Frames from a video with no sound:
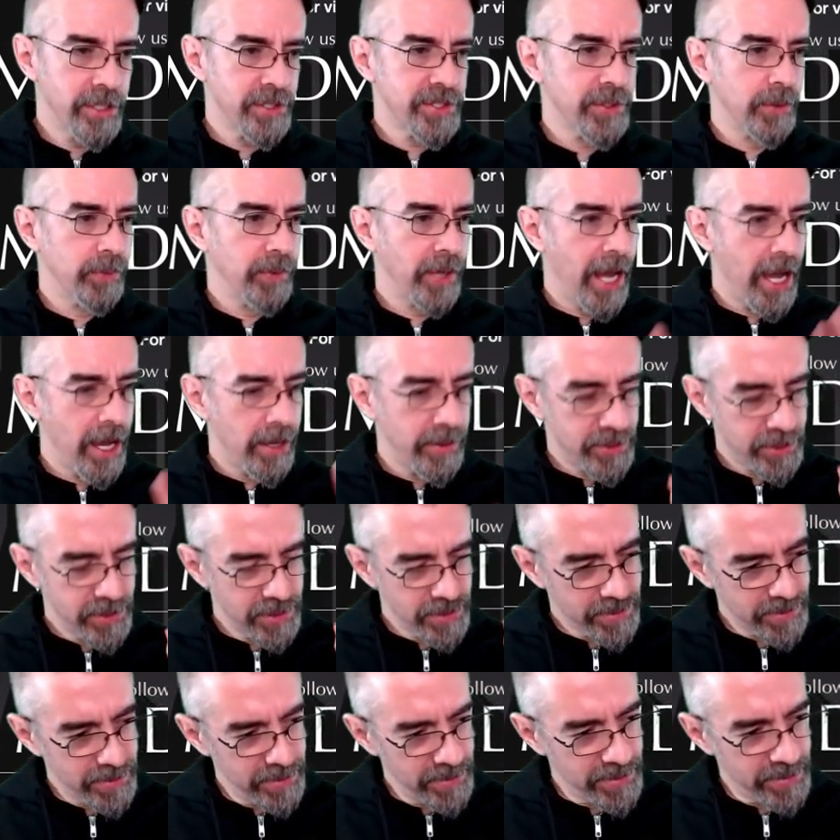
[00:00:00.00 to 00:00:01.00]
So now it's
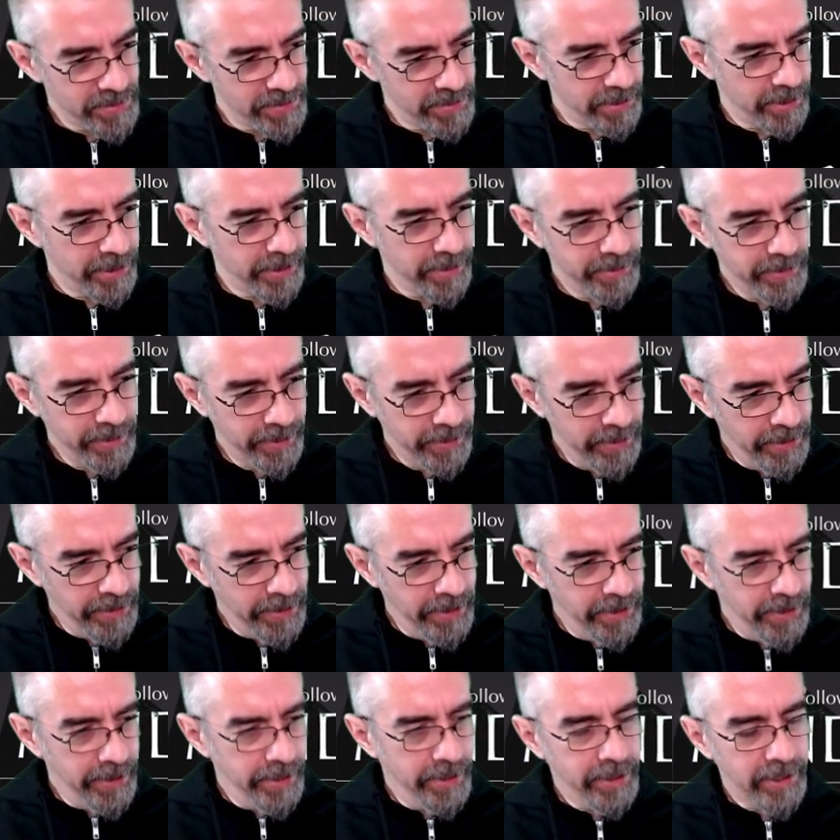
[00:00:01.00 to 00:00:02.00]
just this
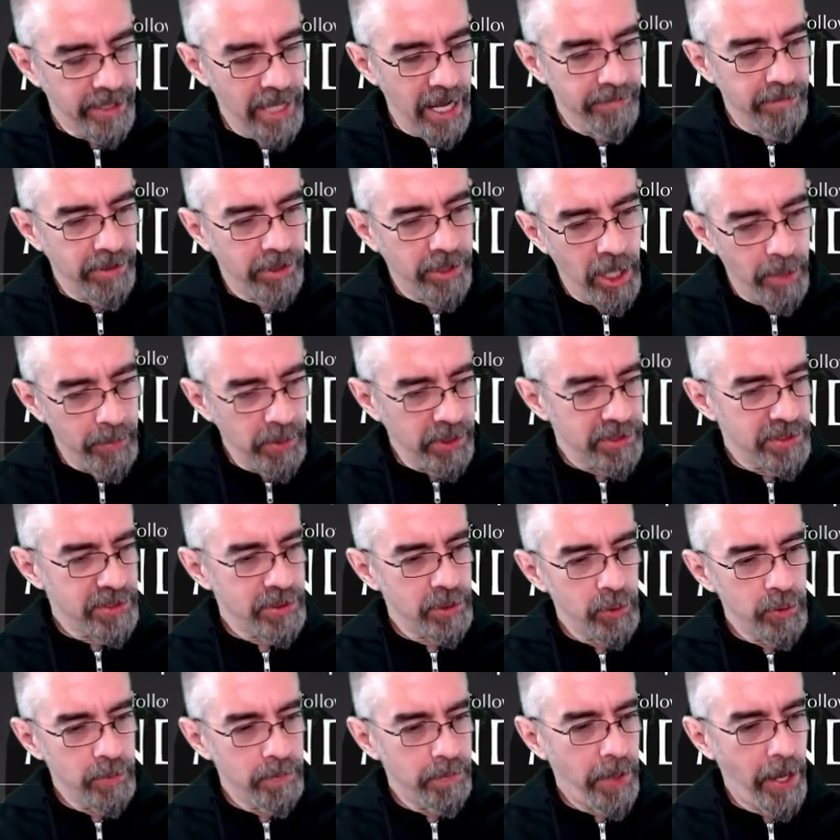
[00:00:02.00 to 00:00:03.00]
kind of a coming
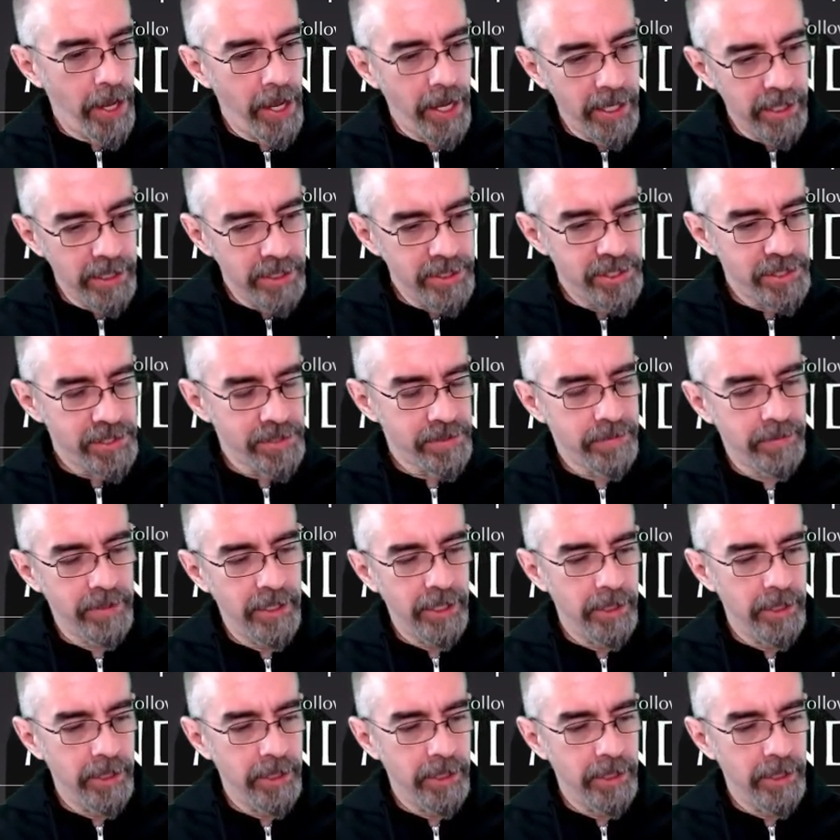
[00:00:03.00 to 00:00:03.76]
soon page,